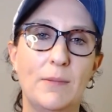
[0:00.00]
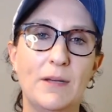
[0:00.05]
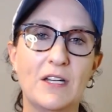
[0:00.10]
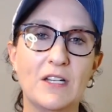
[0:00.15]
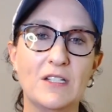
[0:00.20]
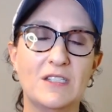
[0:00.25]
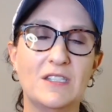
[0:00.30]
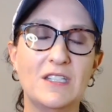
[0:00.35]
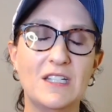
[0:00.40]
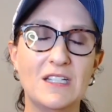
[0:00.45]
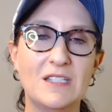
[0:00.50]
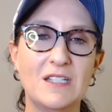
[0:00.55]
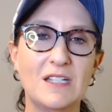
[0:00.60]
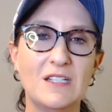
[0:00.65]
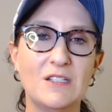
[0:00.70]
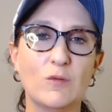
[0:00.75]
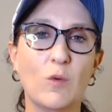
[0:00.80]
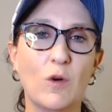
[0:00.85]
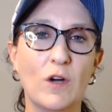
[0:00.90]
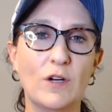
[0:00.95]
because this
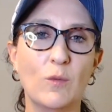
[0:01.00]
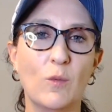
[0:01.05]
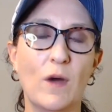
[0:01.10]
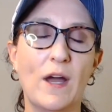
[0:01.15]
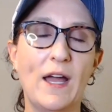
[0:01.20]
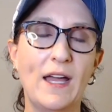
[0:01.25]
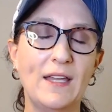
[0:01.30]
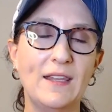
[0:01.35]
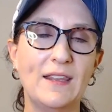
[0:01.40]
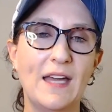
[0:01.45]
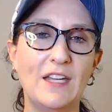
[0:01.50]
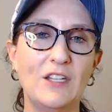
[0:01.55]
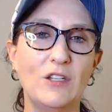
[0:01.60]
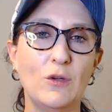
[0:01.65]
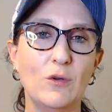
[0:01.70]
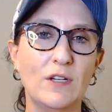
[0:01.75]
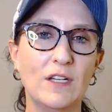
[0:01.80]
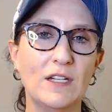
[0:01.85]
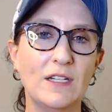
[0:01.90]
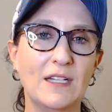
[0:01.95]
is one way that
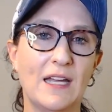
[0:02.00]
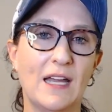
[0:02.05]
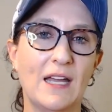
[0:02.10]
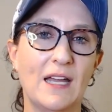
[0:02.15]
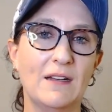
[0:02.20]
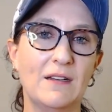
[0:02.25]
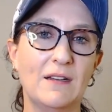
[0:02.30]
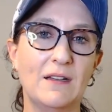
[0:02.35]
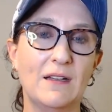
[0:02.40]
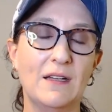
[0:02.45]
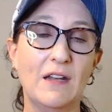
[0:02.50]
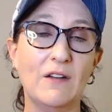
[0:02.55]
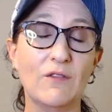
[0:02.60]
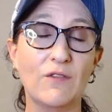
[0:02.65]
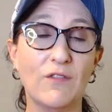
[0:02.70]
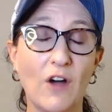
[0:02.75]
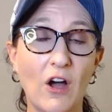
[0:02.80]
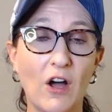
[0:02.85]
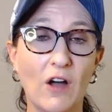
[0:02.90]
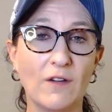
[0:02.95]
you can get
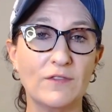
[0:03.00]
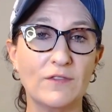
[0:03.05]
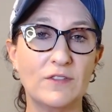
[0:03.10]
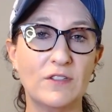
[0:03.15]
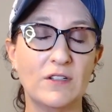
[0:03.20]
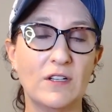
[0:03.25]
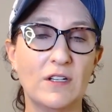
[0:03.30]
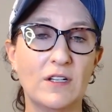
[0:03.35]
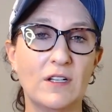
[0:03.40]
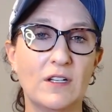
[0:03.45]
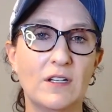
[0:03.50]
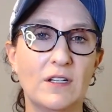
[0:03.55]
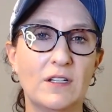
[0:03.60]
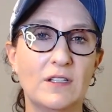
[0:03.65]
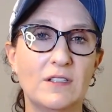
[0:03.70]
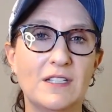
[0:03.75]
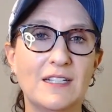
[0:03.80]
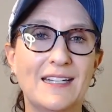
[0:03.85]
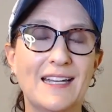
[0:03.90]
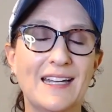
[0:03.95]
involved,
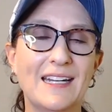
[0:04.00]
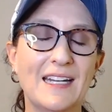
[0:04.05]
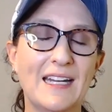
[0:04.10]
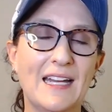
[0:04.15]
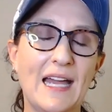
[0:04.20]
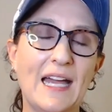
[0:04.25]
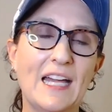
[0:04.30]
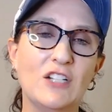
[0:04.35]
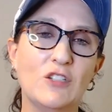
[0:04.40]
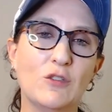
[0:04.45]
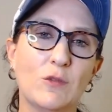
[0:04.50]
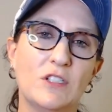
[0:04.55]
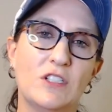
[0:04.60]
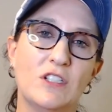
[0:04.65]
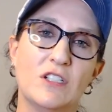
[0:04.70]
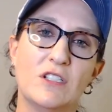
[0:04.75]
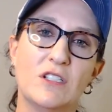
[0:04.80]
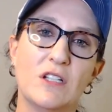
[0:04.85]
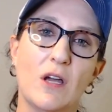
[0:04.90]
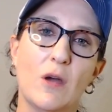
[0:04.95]
to get engaged, which
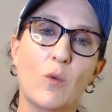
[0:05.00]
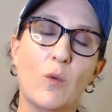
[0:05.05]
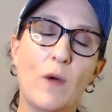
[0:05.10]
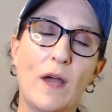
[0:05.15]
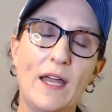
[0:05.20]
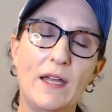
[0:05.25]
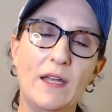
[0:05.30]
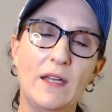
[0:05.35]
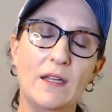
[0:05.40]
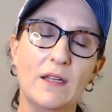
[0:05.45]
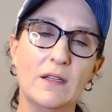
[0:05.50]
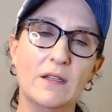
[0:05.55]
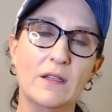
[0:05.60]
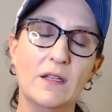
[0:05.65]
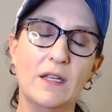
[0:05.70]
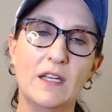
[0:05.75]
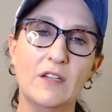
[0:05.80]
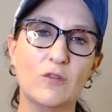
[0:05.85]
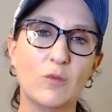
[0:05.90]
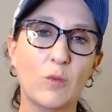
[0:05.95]
is
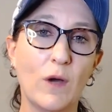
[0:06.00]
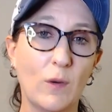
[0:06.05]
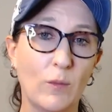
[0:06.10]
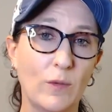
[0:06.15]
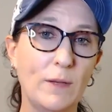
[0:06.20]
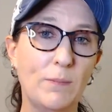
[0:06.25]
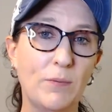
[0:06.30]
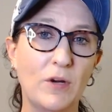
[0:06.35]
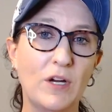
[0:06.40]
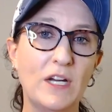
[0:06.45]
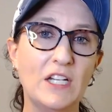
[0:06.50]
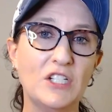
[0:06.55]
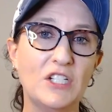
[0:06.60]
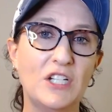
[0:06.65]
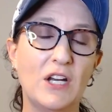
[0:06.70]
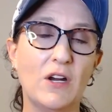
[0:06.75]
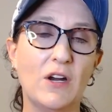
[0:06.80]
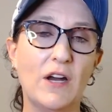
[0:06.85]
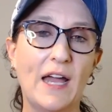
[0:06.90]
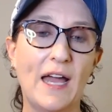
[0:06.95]
what we preach
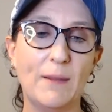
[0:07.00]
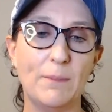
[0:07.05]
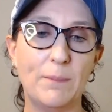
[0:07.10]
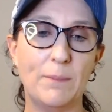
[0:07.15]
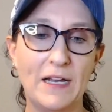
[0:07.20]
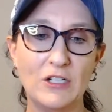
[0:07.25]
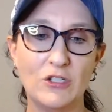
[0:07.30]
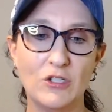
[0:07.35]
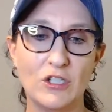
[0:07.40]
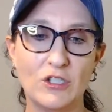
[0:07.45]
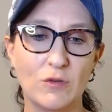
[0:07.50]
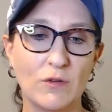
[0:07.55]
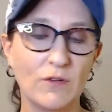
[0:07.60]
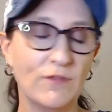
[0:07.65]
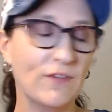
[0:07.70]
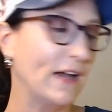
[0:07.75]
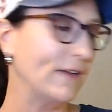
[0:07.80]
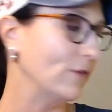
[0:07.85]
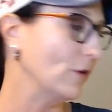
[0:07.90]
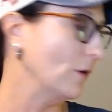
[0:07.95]
here at Patriots
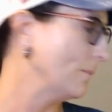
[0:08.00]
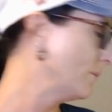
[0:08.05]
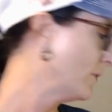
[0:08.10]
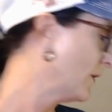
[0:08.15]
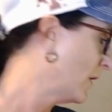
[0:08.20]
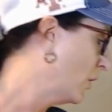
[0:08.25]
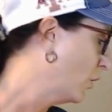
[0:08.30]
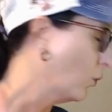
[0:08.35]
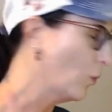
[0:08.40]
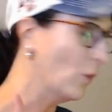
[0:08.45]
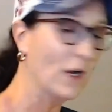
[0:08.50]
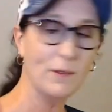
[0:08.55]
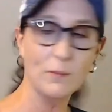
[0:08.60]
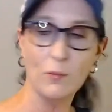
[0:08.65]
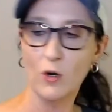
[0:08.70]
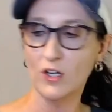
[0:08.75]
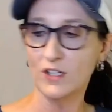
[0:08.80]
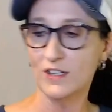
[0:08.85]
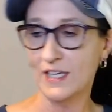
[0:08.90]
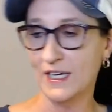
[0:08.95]
Revival. One
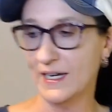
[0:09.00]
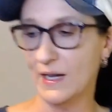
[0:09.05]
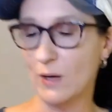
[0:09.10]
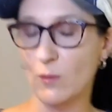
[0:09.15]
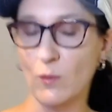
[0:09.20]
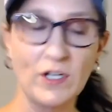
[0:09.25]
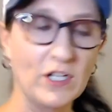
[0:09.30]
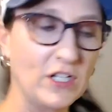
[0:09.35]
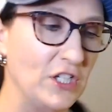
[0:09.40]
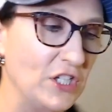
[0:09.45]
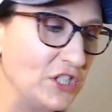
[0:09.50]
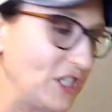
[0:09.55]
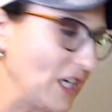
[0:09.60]
more thing I wanted to